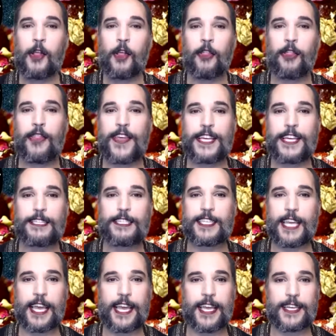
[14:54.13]

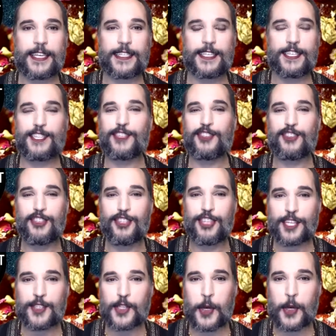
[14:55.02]
This
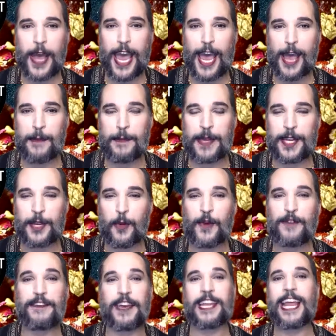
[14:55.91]
just so happened.
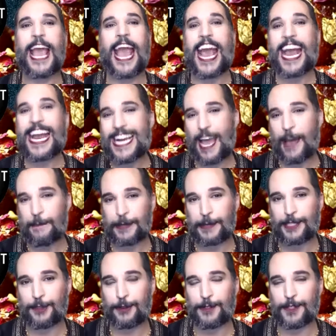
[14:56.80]
We've had 8
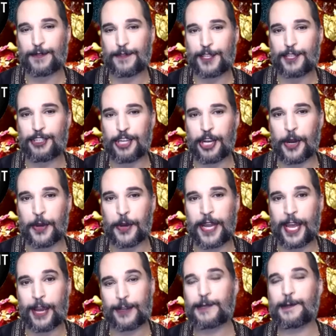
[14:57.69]
episodes of this show
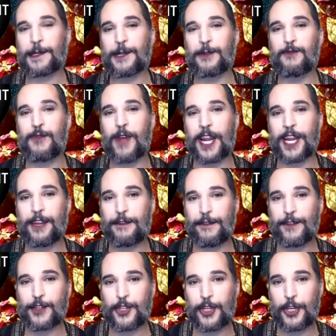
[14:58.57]
now. It's been running
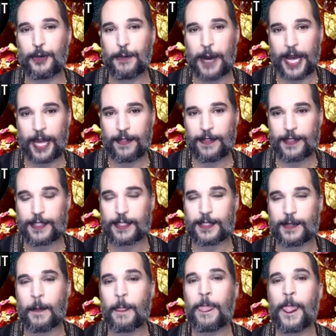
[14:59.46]
for 2
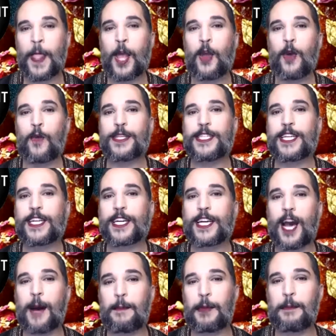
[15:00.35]
months. We did a couple